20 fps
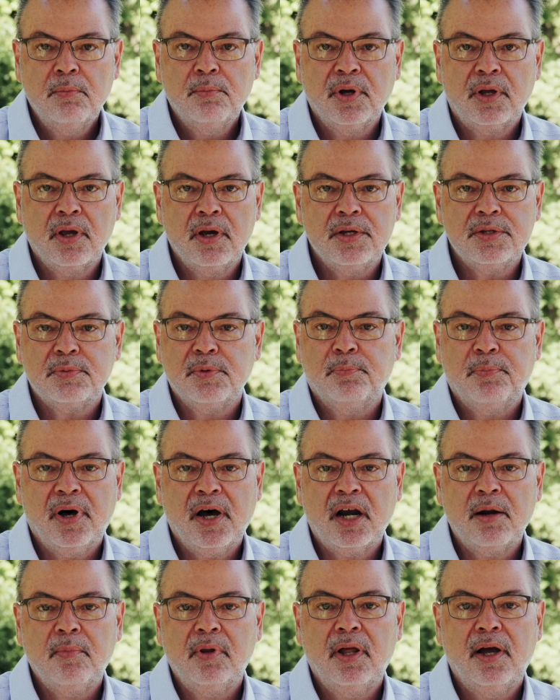Because the
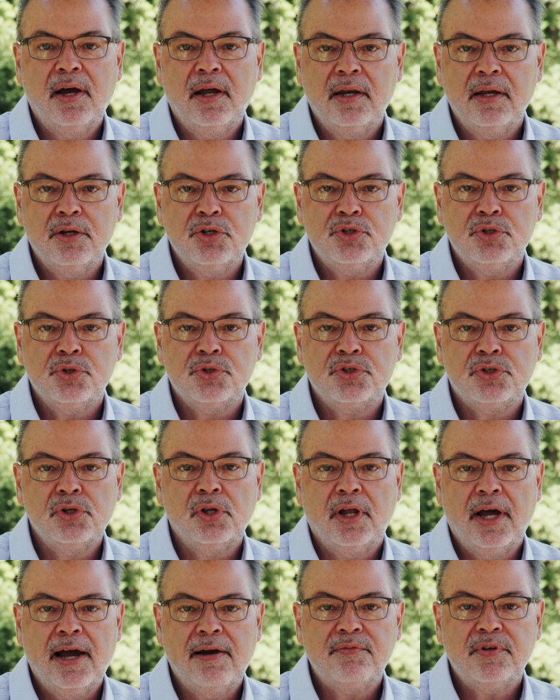bottom line is you
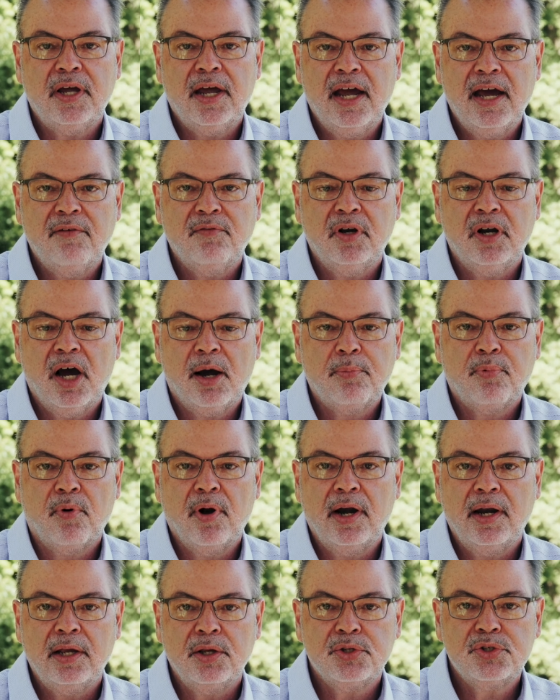still have to have an
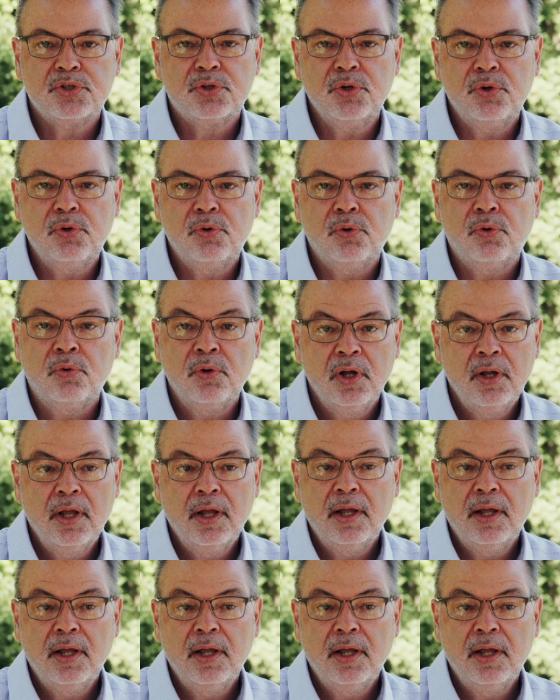operating school,